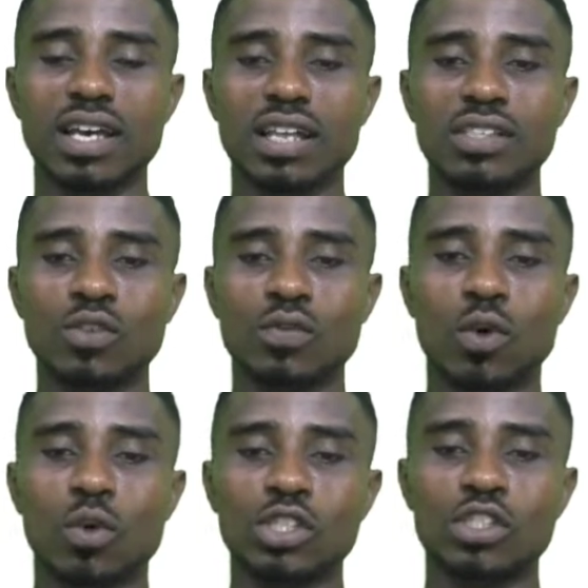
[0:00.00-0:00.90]
So for
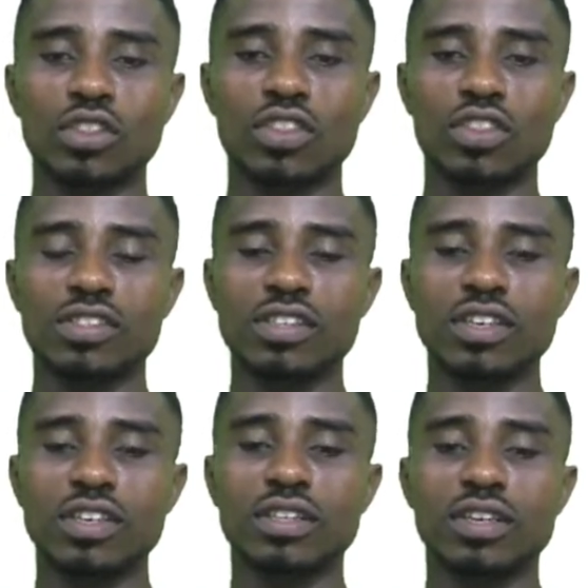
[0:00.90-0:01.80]
question
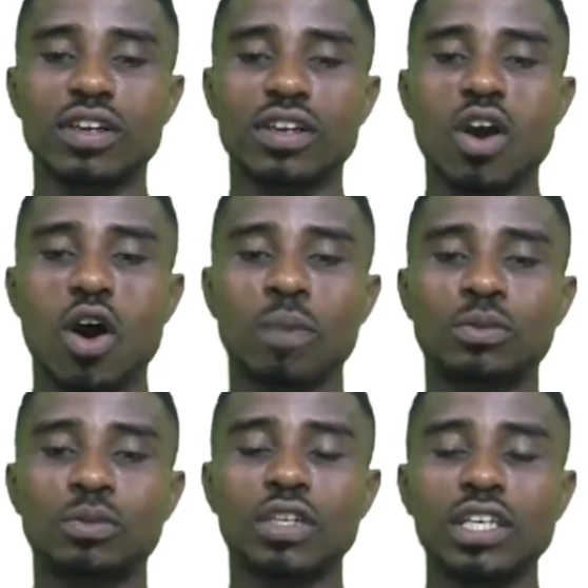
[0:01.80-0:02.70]
13,
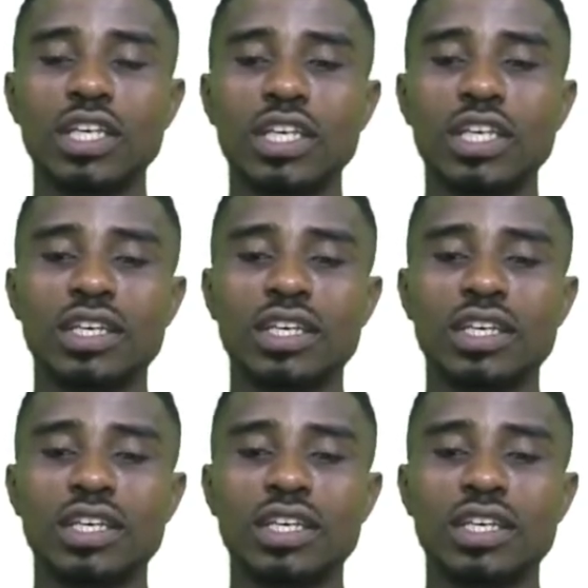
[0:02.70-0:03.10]
option E,